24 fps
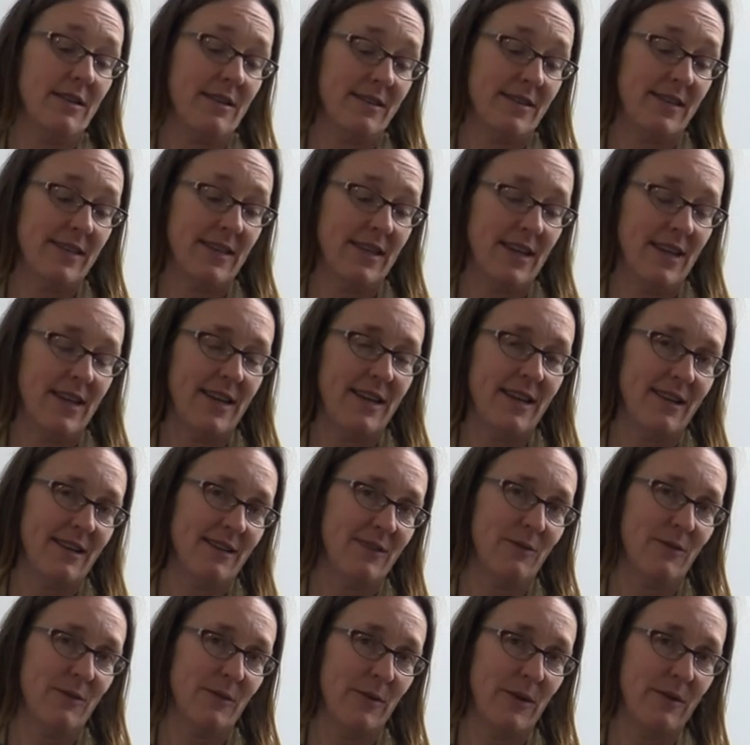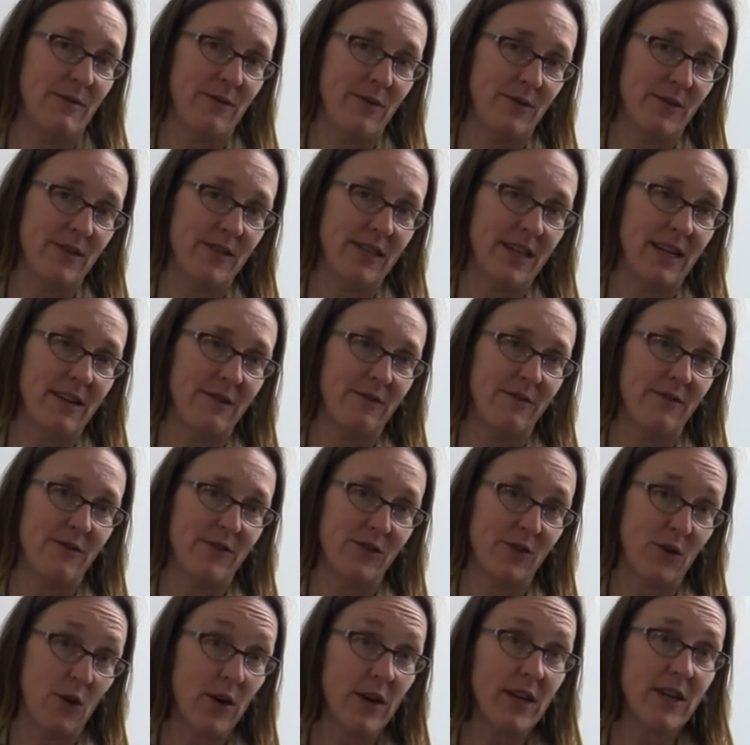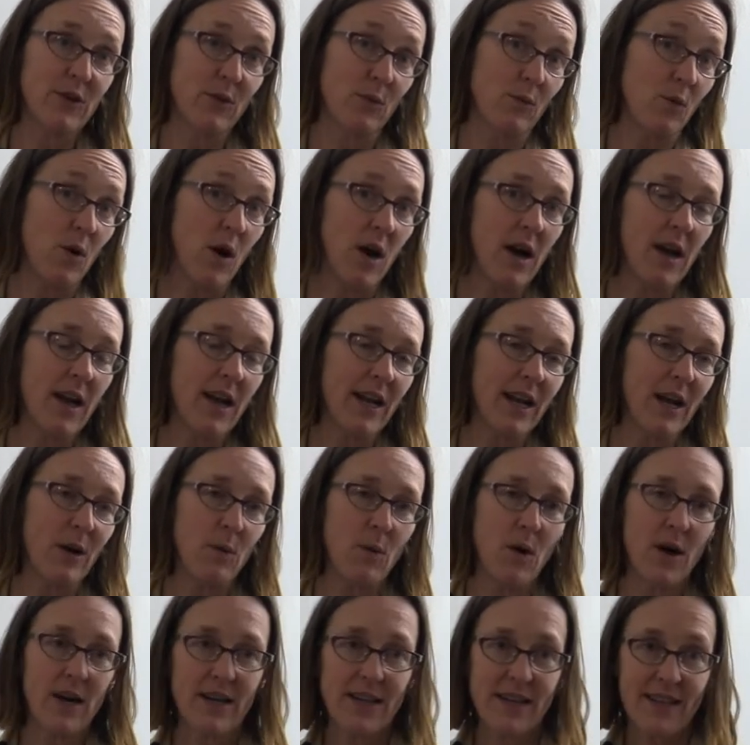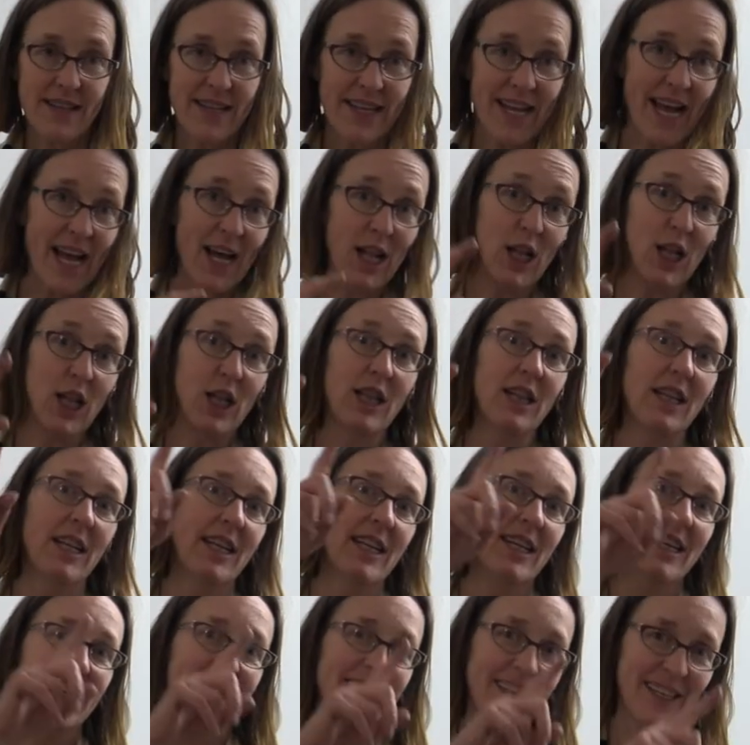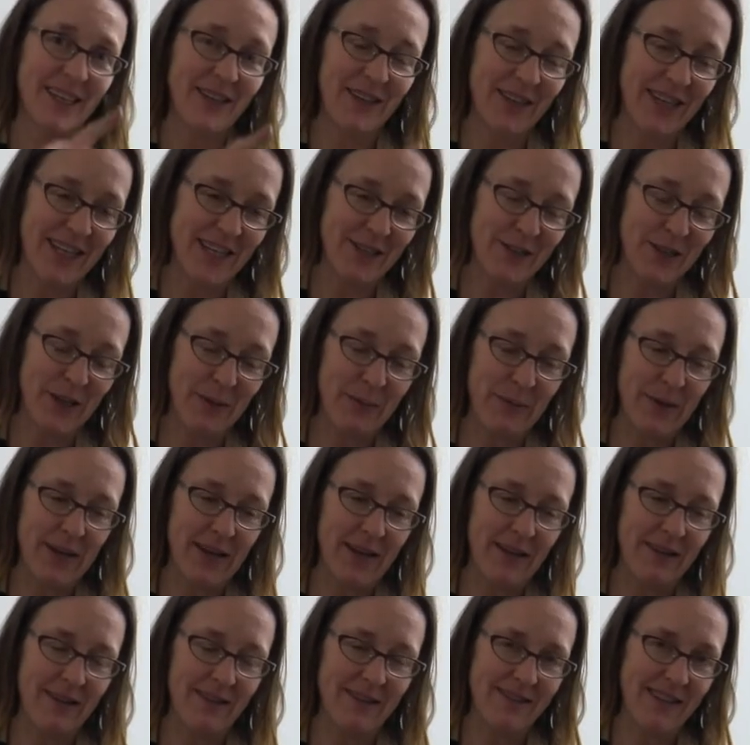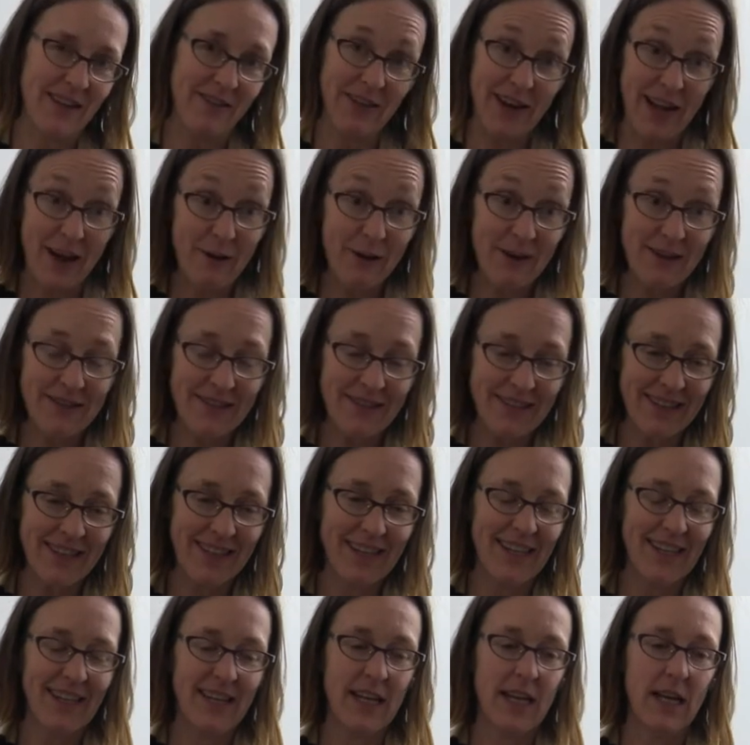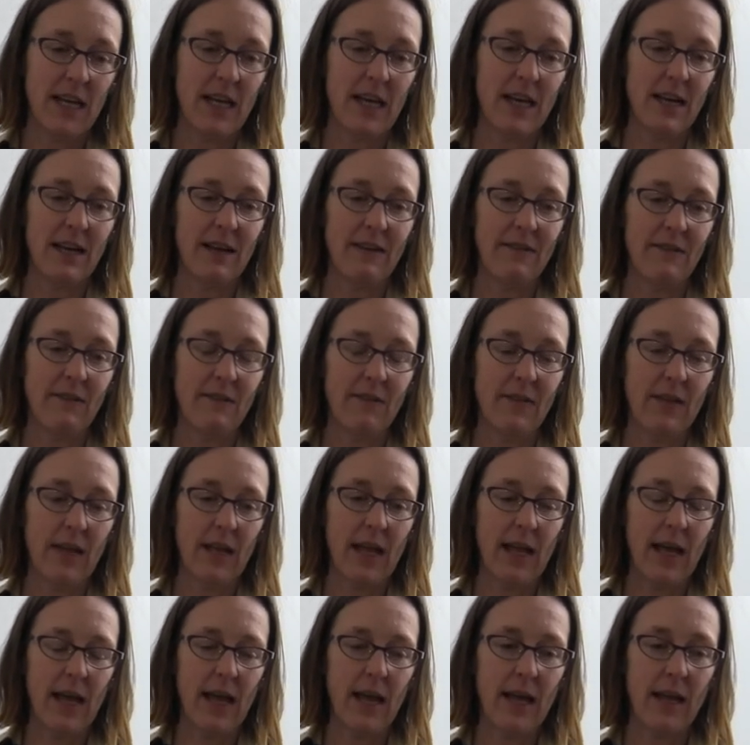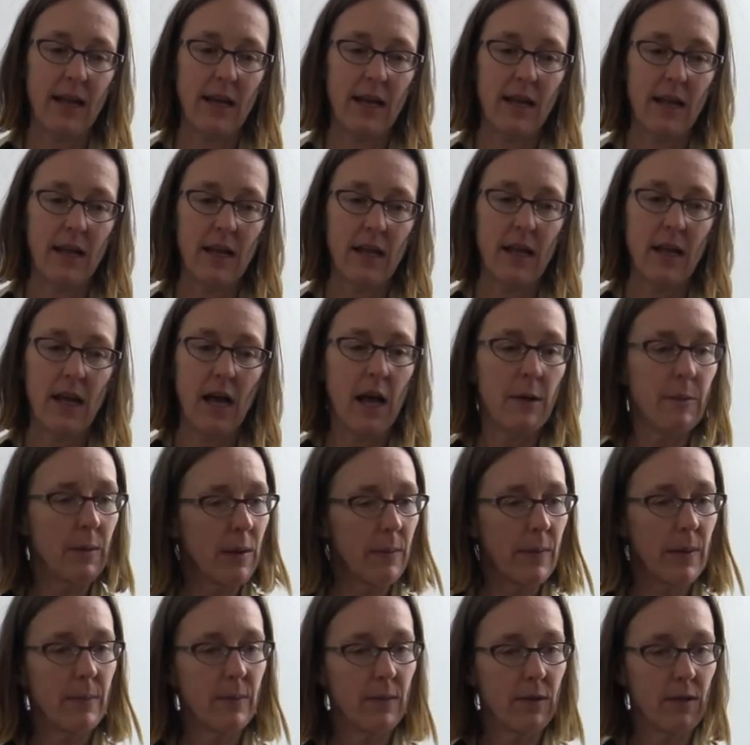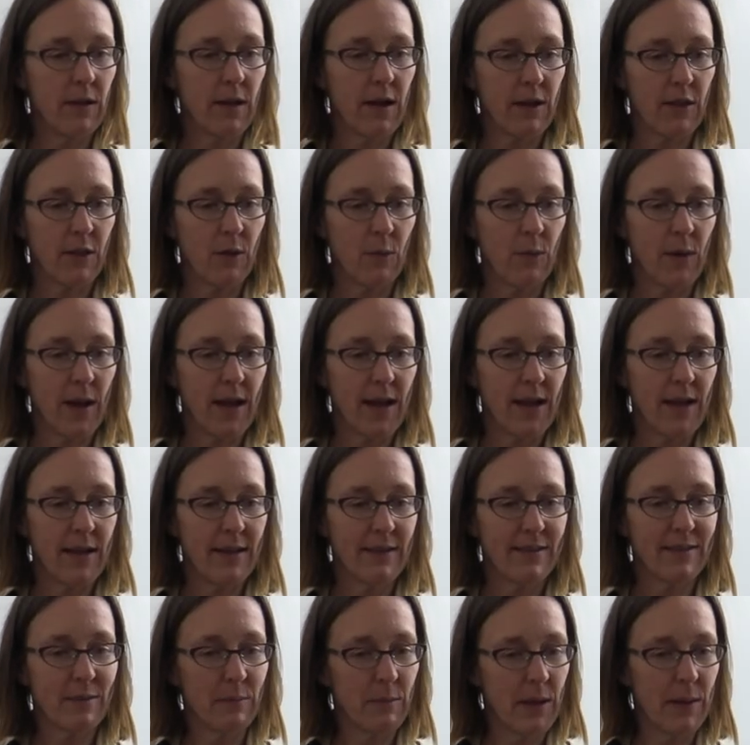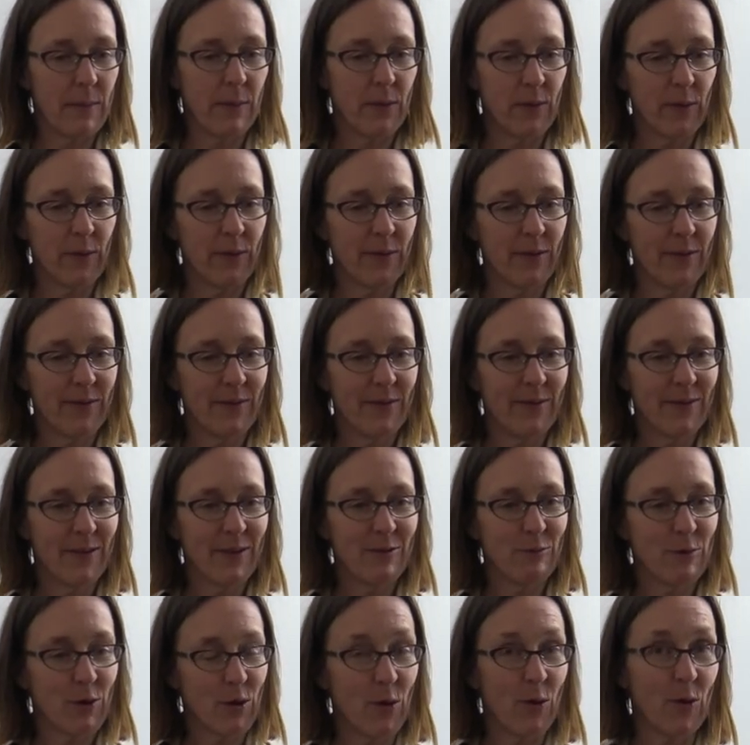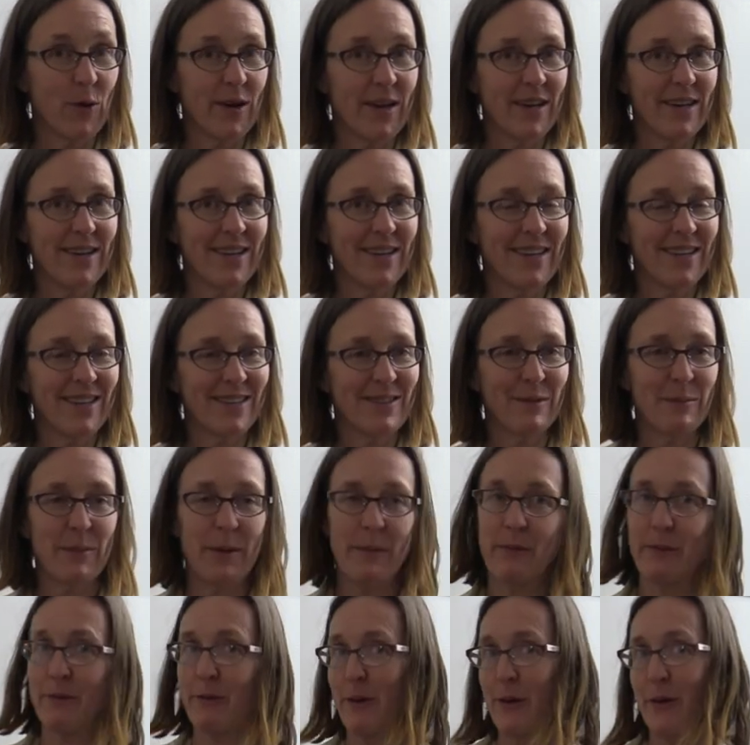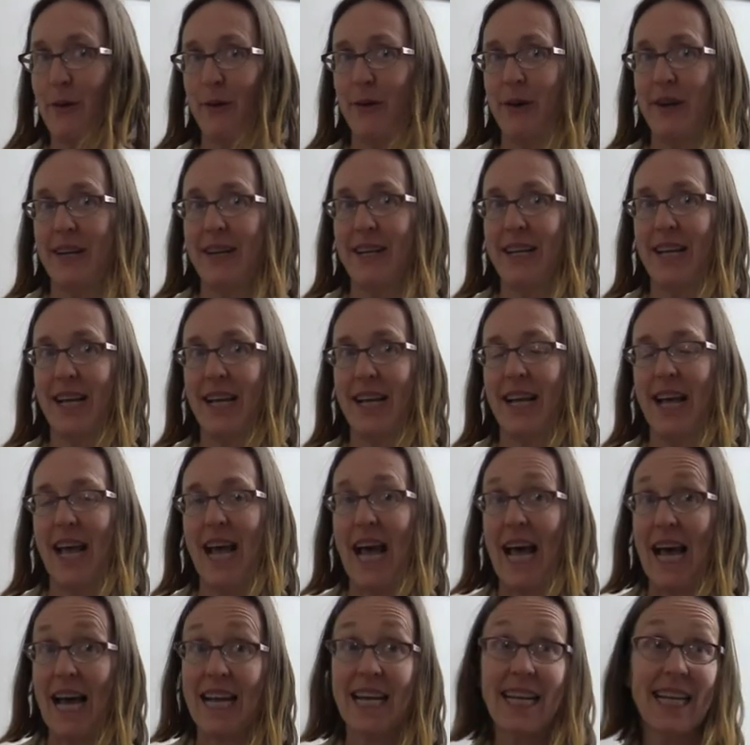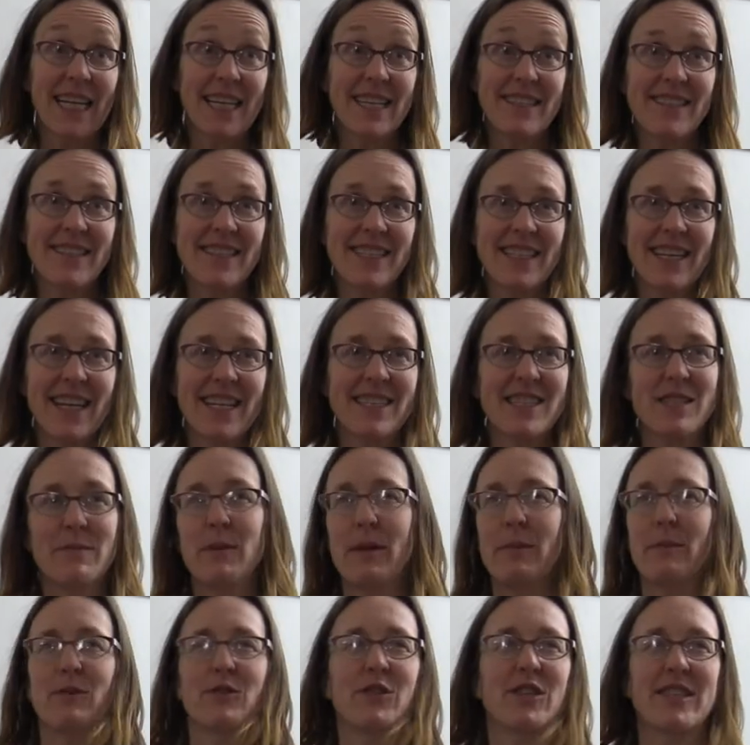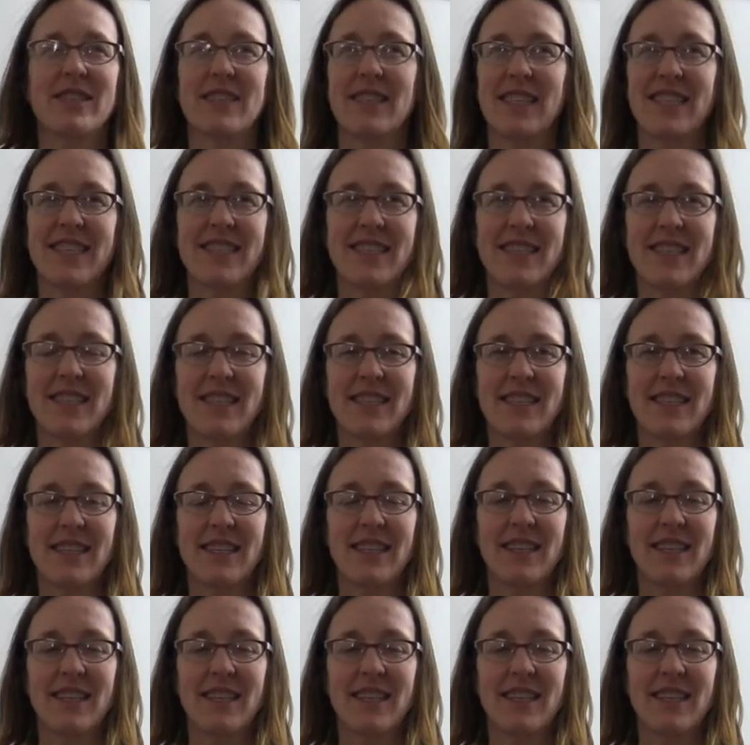today was my first day of starting to walk, and I walked the L. It took me seven hours, um, and I met people along the way. Some people recorded, some people recorded and listened, and some people just listened.